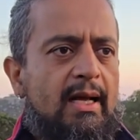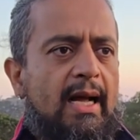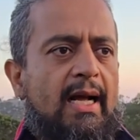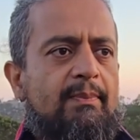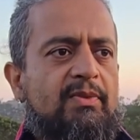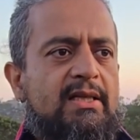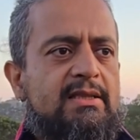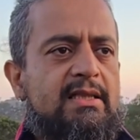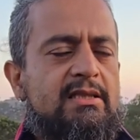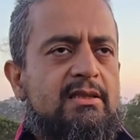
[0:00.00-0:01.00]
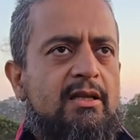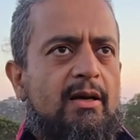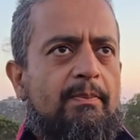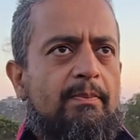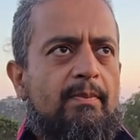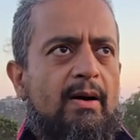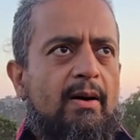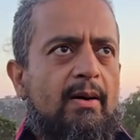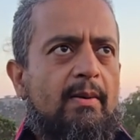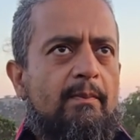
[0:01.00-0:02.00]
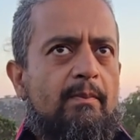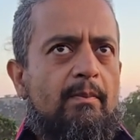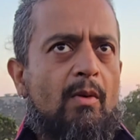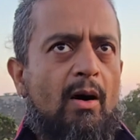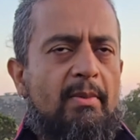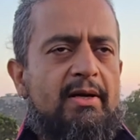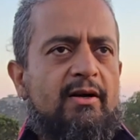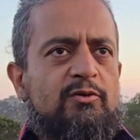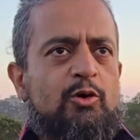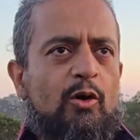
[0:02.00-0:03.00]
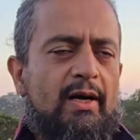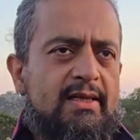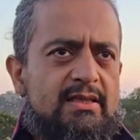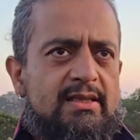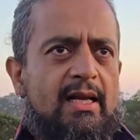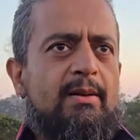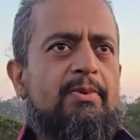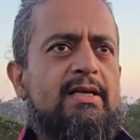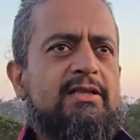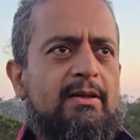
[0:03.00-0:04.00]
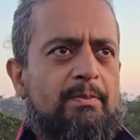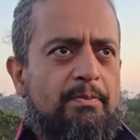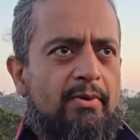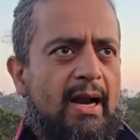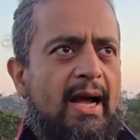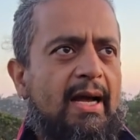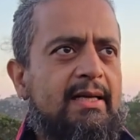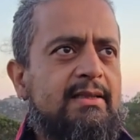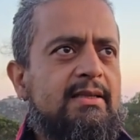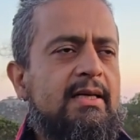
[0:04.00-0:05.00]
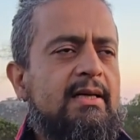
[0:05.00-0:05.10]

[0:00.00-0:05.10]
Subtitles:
And this is the moment of joy, celebration, pride,